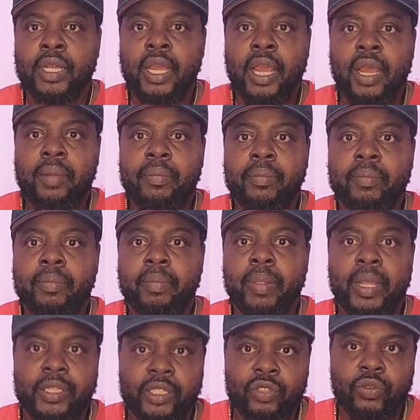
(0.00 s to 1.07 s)

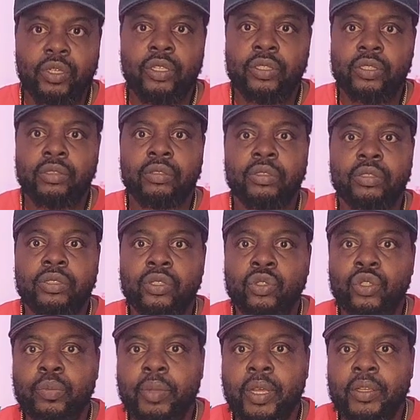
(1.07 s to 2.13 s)
I just want to
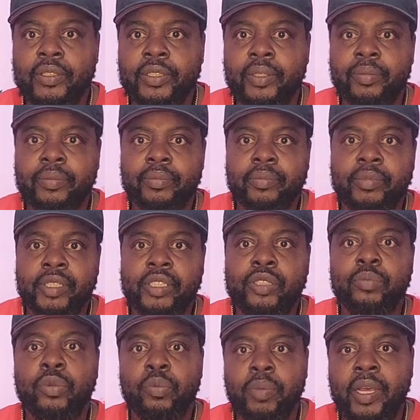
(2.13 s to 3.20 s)
talk about
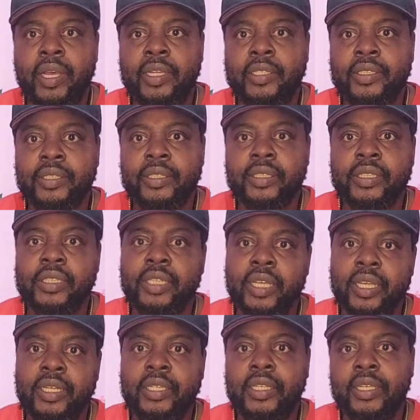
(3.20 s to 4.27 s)
this Mohbad
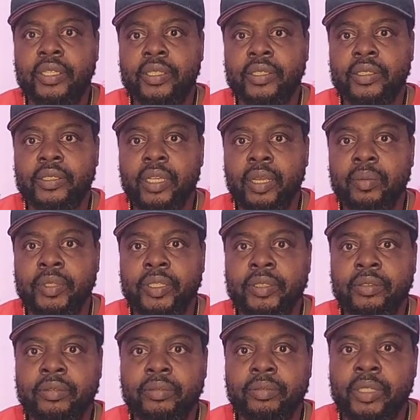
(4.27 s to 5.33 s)
shenanigan. I
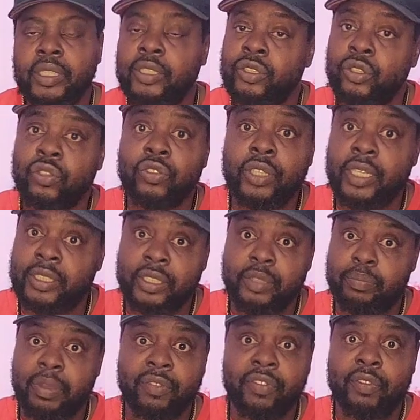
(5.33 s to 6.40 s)
mean, may his soul rest
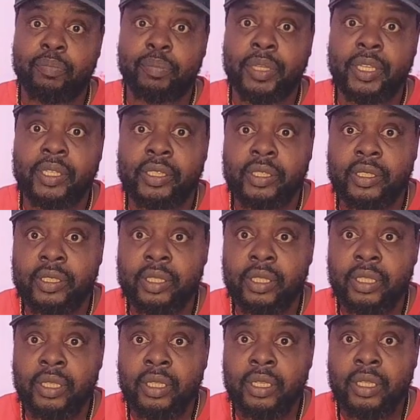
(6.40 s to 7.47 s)
in perfect peace.
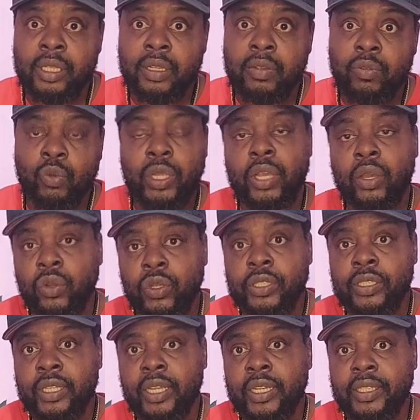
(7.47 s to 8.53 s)
We always
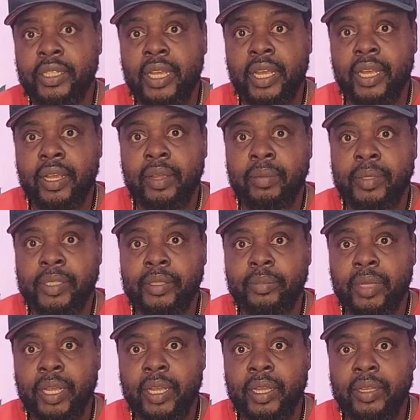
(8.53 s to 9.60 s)
say that. I mean,
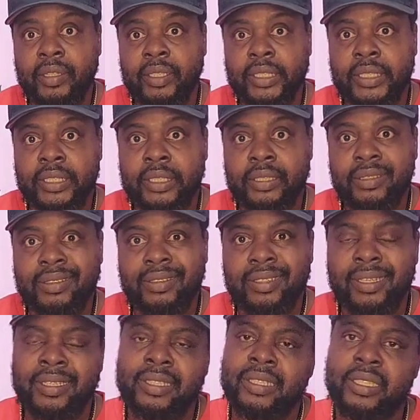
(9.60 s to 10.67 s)
but this
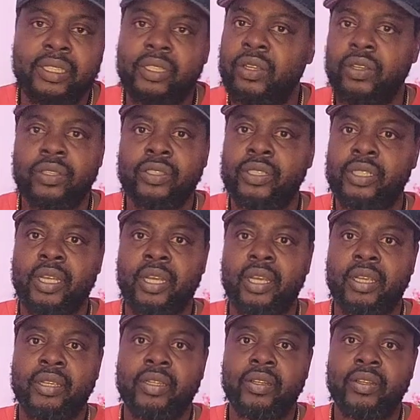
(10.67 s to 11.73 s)
is a young
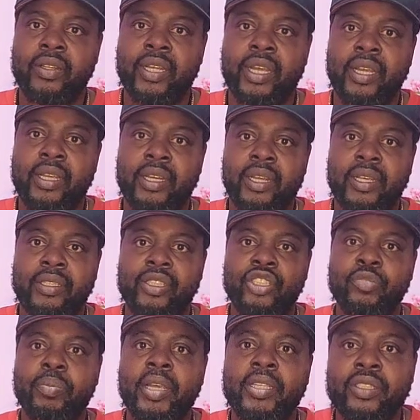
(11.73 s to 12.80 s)
star, you know, that
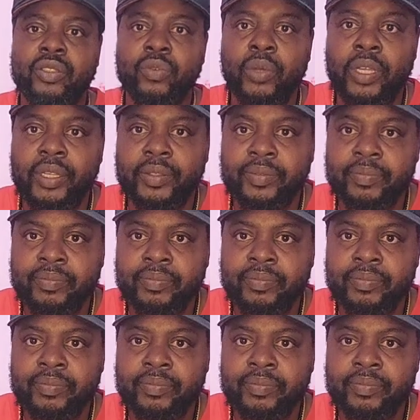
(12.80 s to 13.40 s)
just passed away.